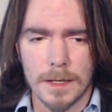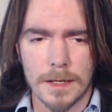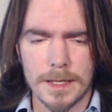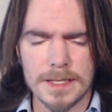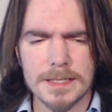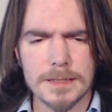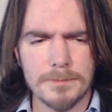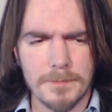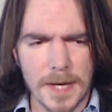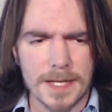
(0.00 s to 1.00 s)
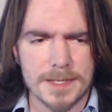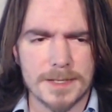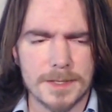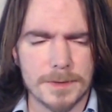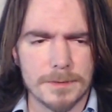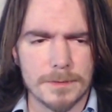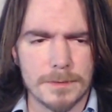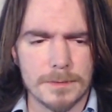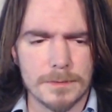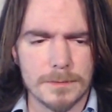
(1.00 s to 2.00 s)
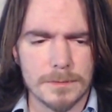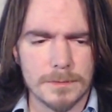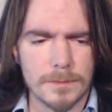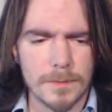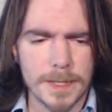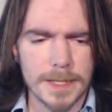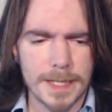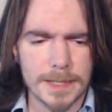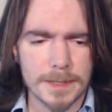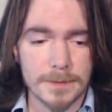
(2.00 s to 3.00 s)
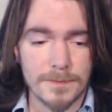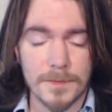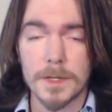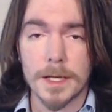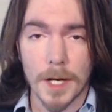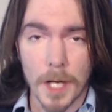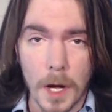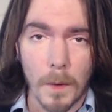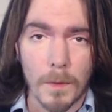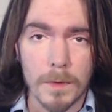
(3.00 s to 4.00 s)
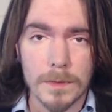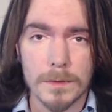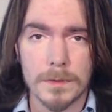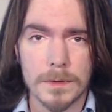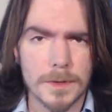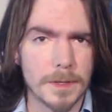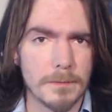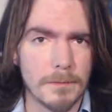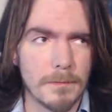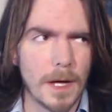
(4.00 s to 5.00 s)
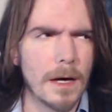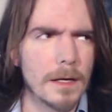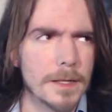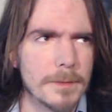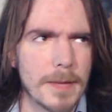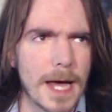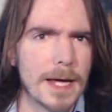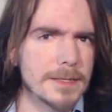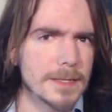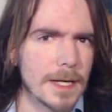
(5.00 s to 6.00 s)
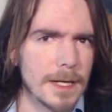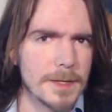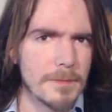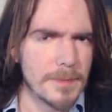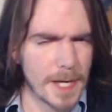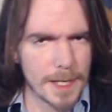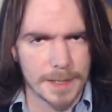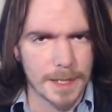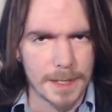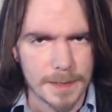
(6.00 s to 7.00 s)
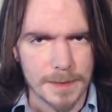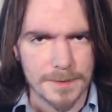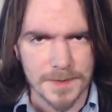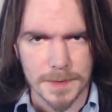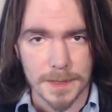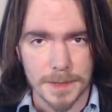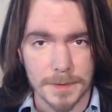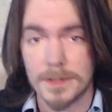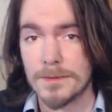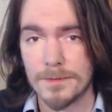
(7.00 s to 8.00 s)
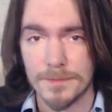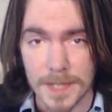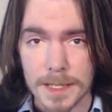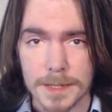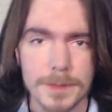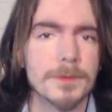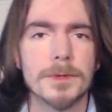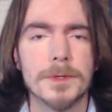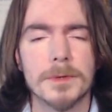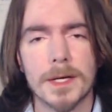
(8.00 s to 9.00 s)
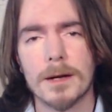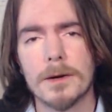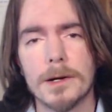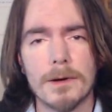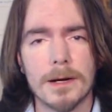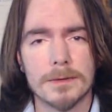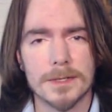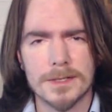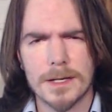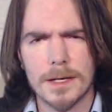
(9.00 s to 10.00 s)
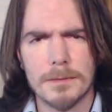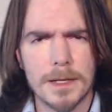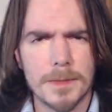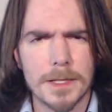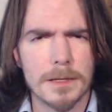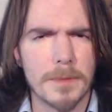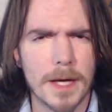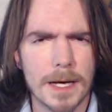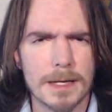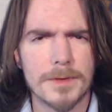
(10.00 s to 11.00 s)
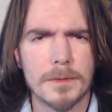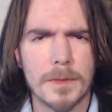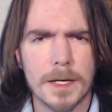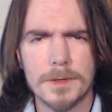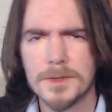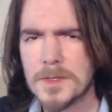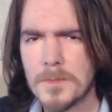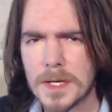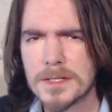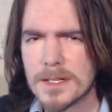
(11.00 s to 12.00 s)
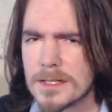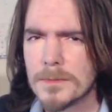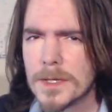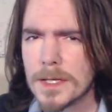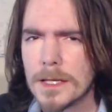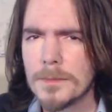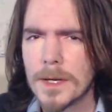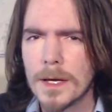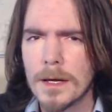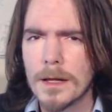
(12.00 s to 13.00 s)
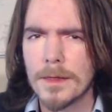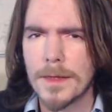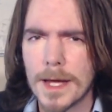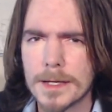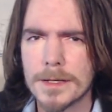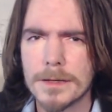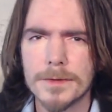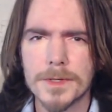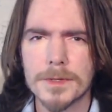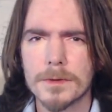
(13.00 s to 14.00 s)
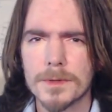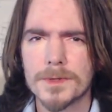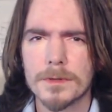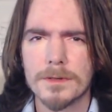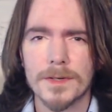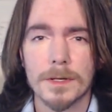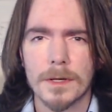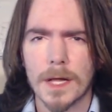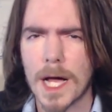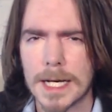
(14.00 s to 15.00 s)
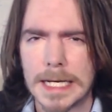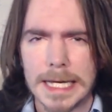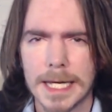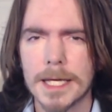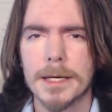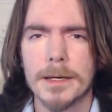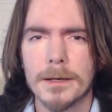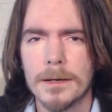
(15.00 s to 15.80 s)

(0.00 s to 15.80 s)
Is it best to really get to fully know the ugly bad side, the bad guy that lives within you, the villain who you carry around inside, maybe in the back of your mind, or is it best to simply keep that individual sort of under lock and key?